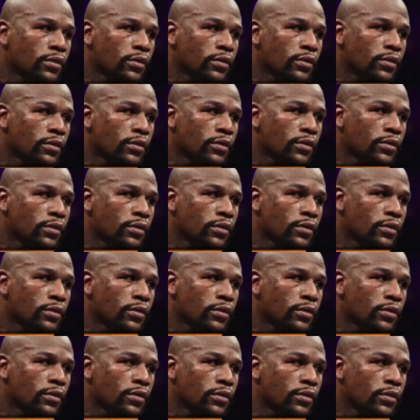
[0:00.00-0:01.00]

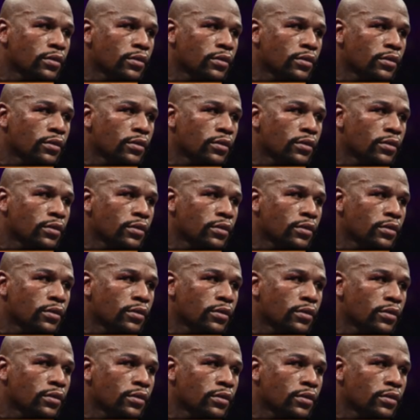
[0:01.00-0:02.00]

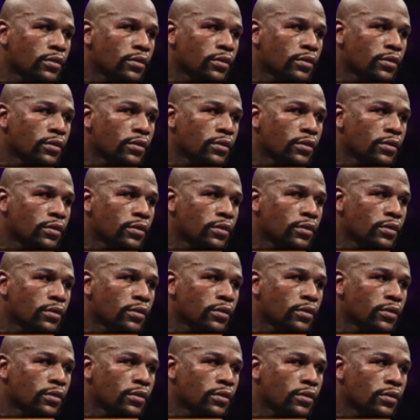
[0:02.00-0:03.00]

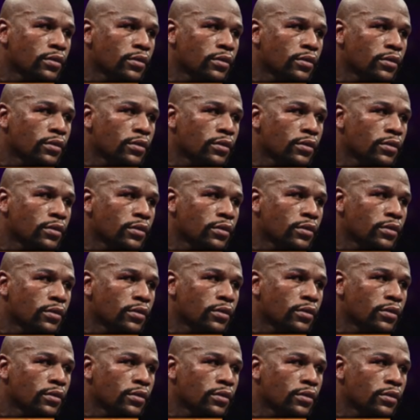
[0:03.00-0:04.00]

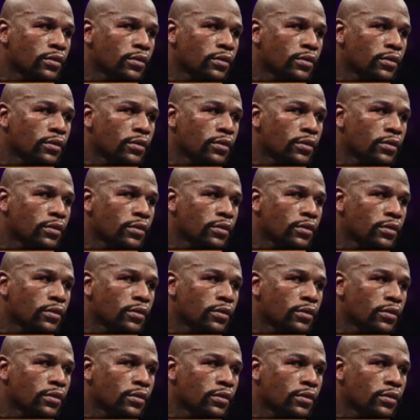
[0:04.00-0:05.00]

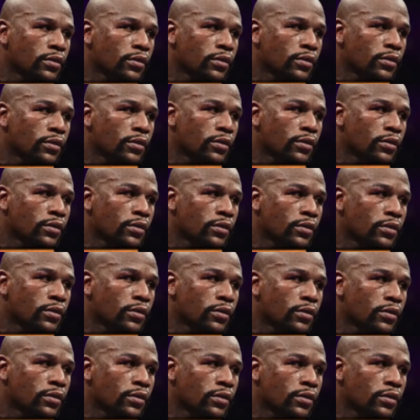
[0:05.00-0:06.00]

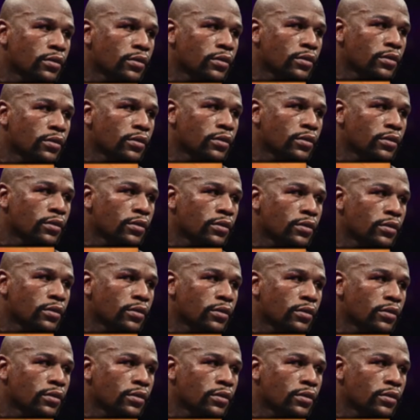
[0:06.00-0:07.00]

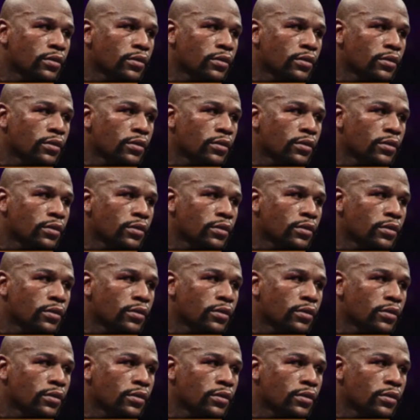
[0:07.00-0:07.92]
The person shown says nothing.